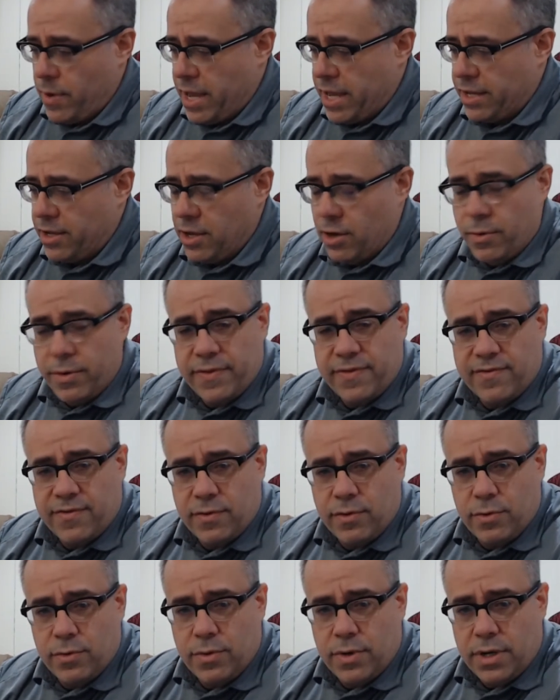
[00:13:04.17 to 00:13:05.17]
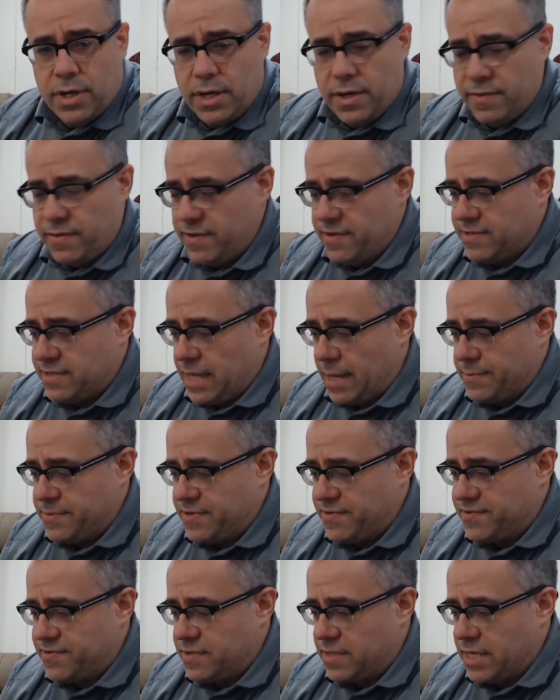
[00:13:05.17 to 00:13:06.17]
go into these types
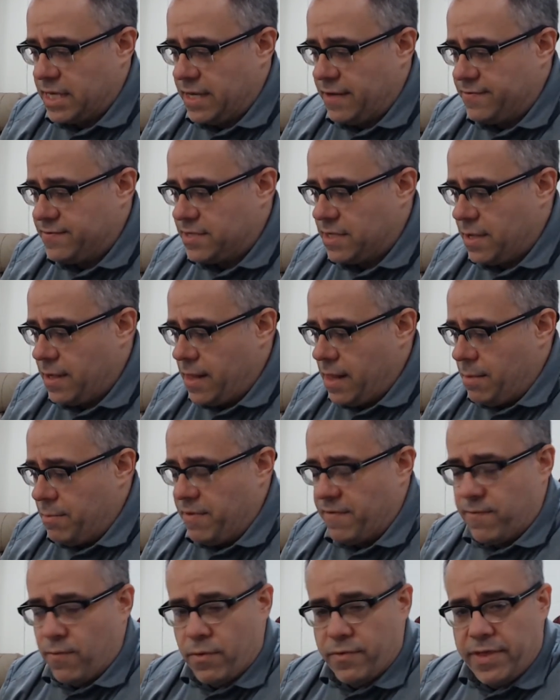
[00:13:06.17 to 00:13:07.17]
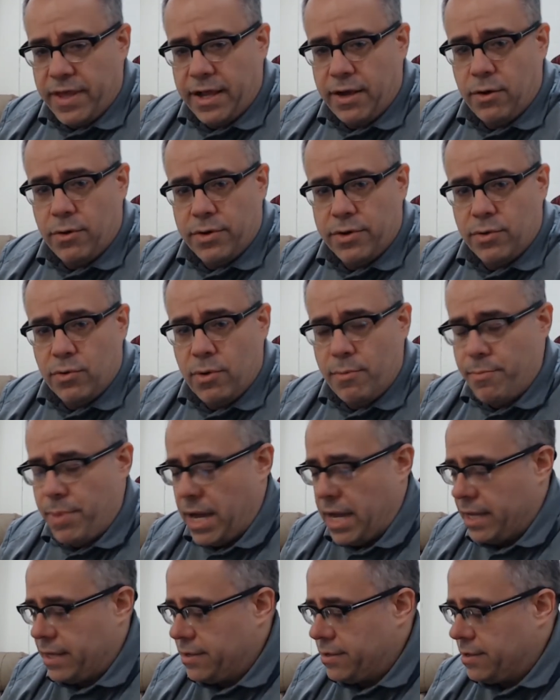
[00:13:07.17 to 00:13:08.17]
of sleeves before they go into a
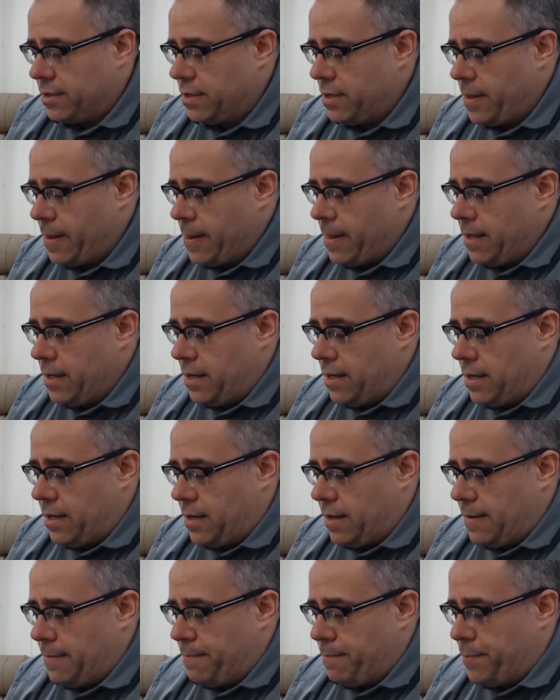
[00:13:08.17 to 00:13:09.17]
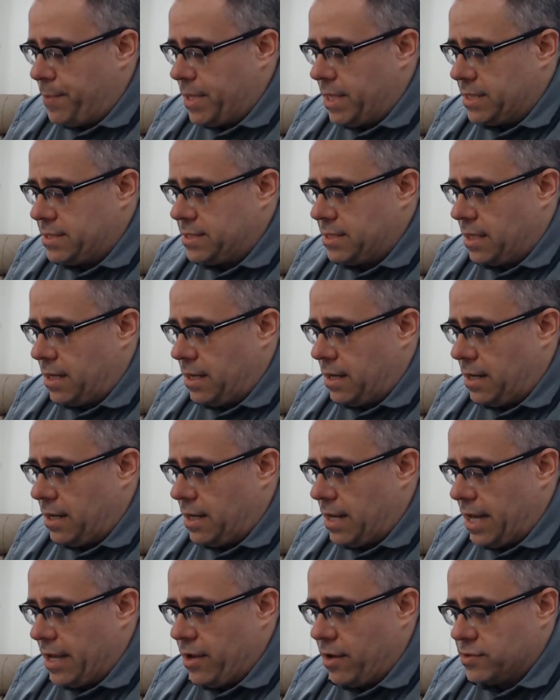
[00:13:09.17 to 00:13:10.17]
binder. But
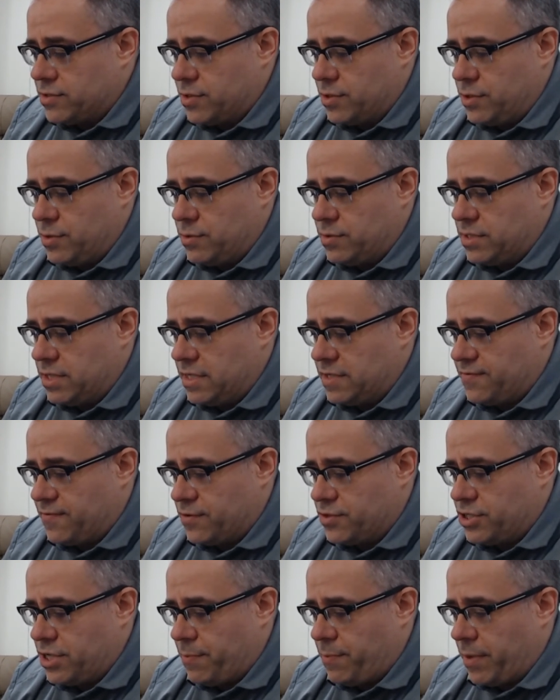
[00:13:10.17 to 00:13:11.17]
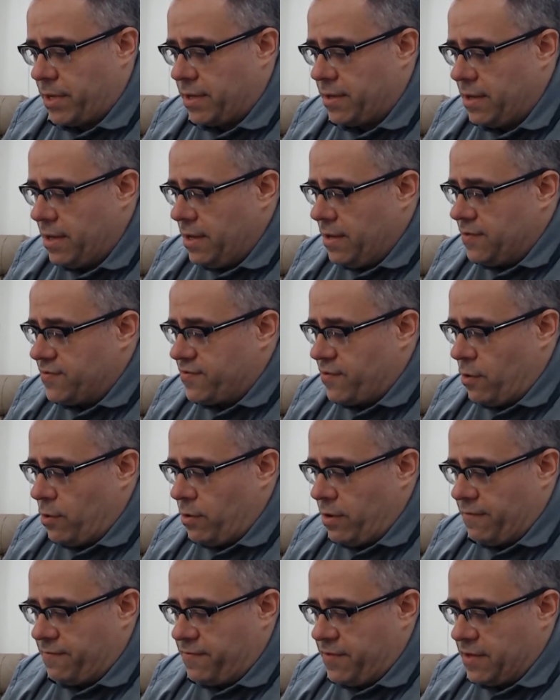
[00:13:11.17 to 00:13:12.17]
I also use these for shipping. So
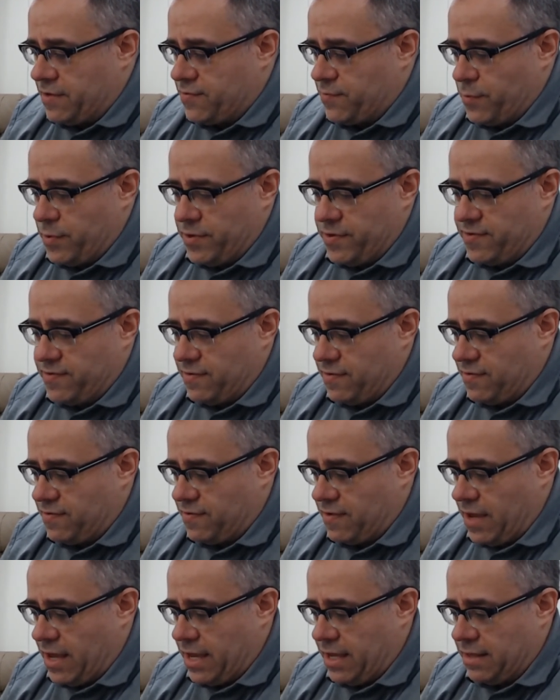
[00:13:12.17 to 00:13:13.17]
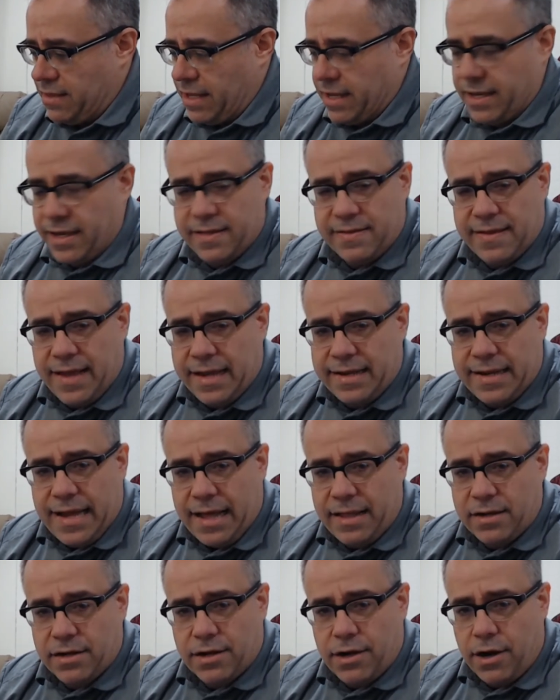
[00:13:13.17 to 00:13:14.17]
if this was, say, like a
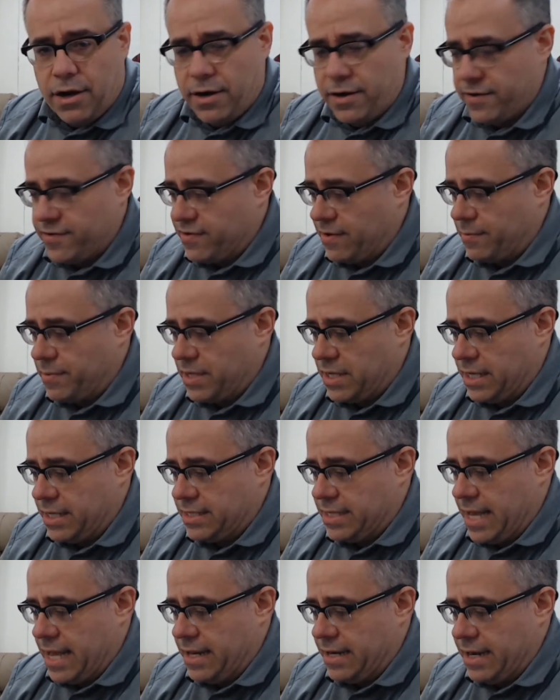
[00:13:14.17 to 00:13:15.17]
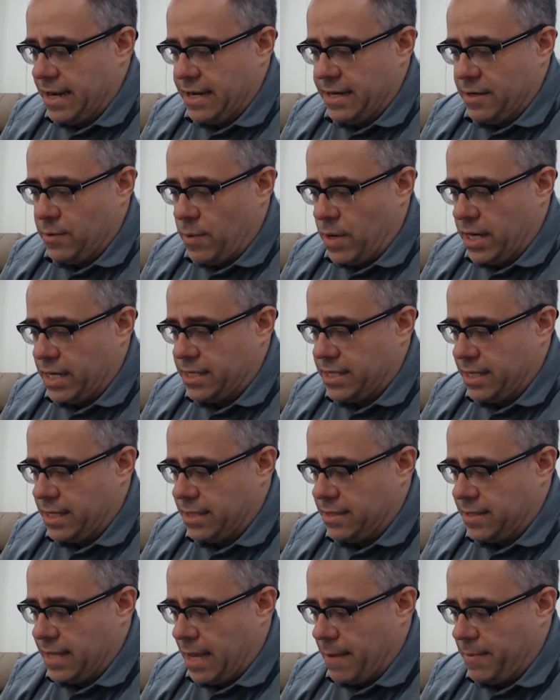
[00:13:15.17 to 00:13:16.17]
$10 card or something like that, and I didn't want it to
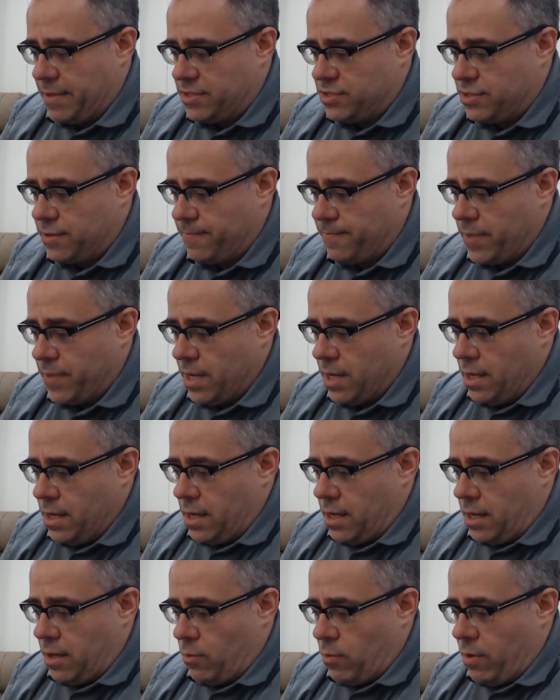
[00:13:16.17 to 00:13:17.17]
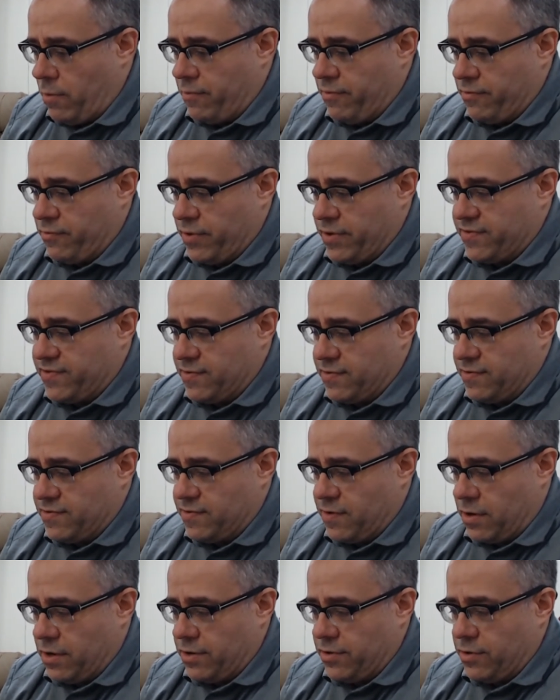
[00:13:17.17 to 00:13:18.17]
get damaged, what we've recently
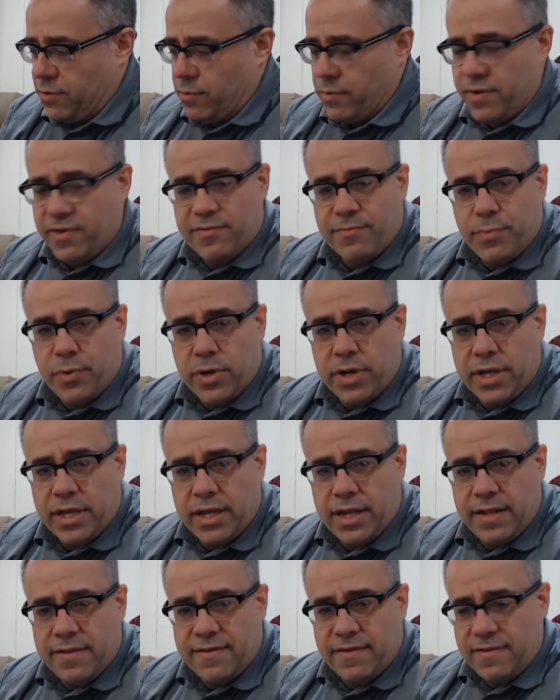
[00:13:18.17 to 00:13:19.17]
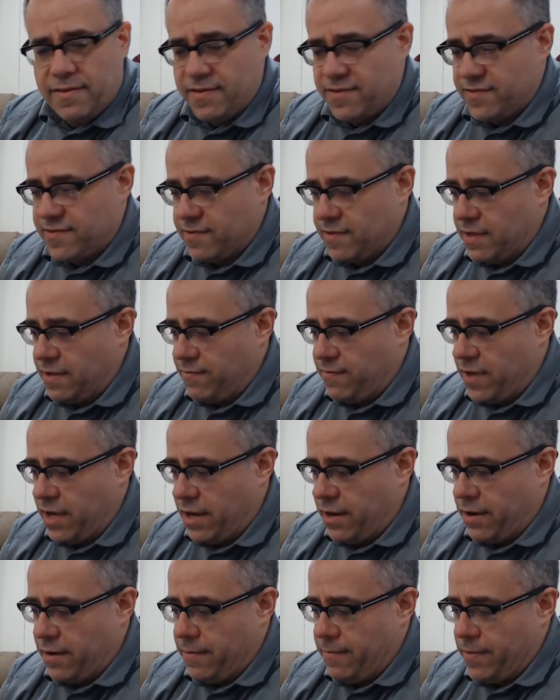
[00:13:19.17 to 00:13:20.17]
started doing is putting it into this sleeve
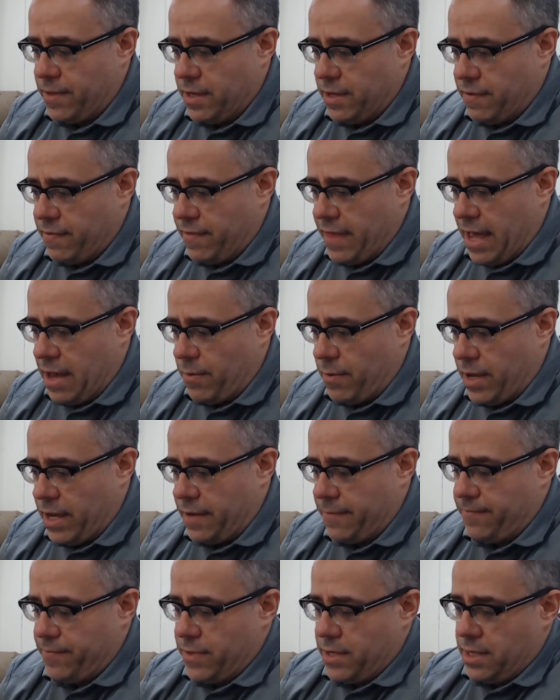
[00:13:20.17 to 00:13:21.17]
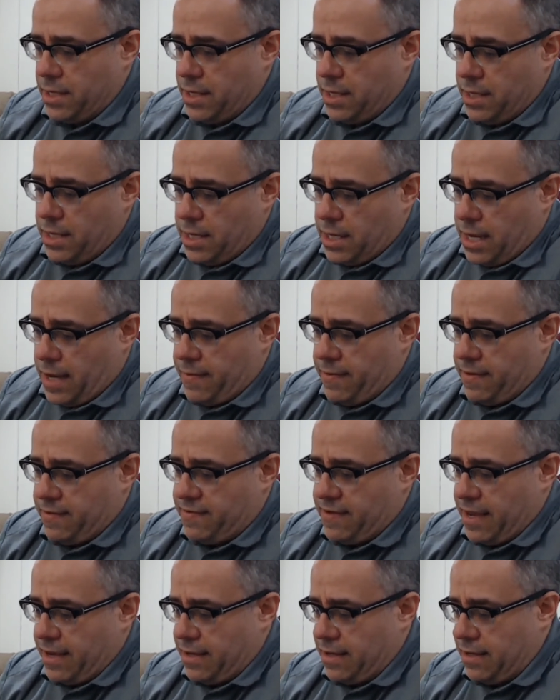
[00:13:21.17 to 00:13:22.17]
here, that way, and then
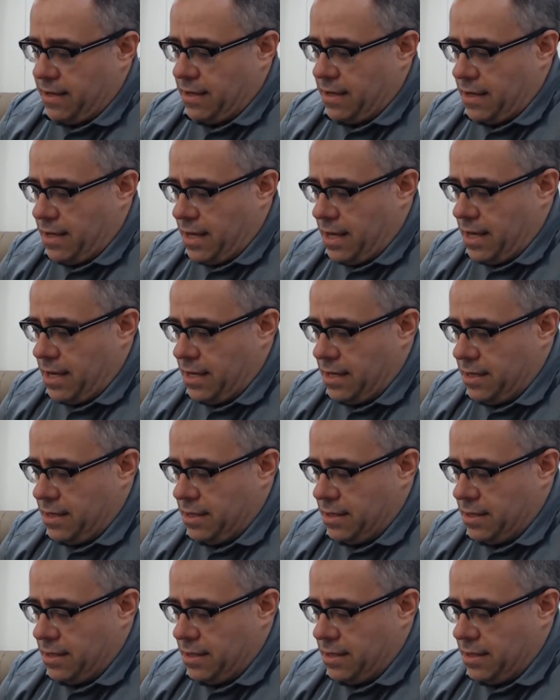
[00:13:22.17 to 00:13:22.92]
taking a